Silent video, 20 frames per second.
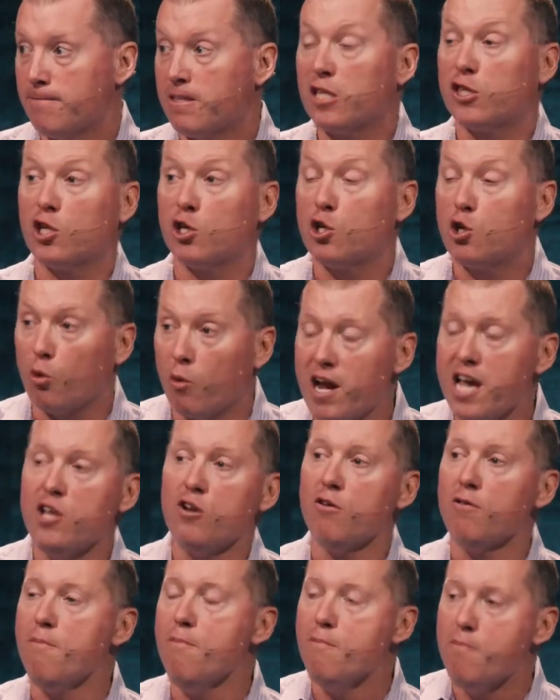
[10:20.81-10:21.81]
that the
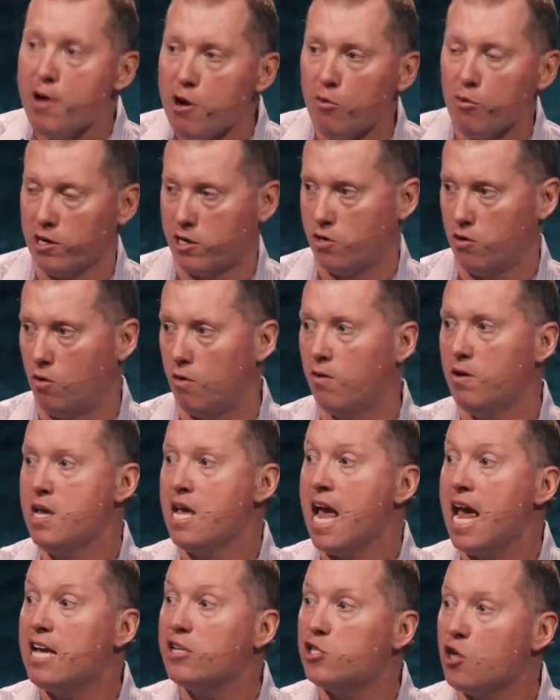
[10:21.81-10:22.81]
greater miracle
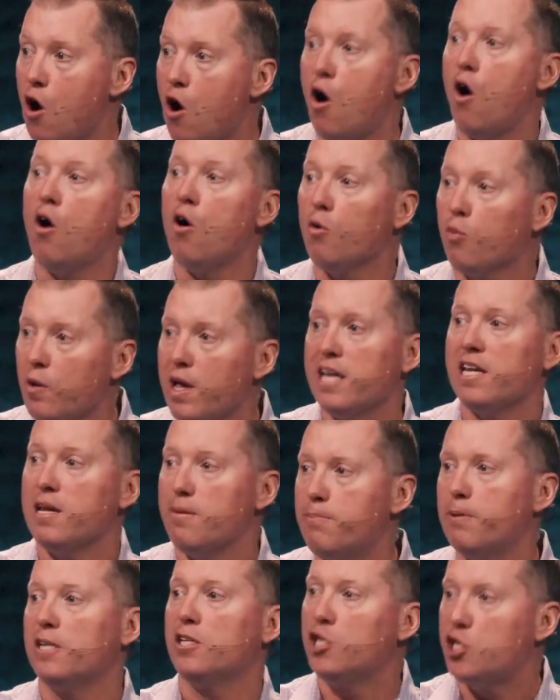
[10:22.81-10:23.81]
has
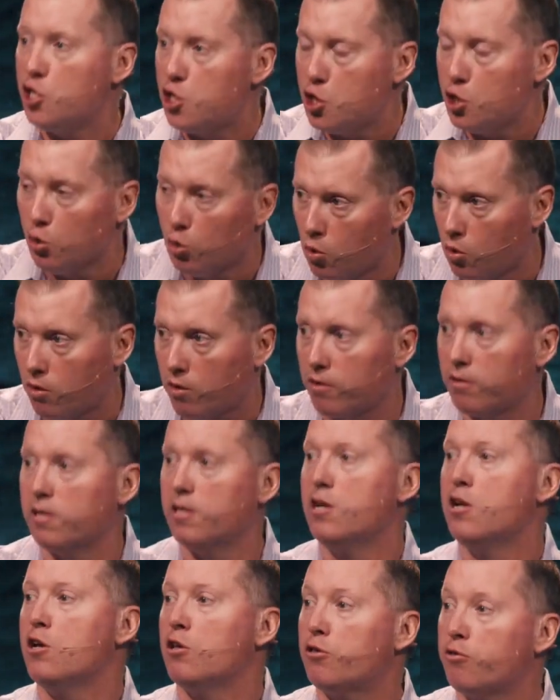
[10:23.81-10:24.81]
already been cured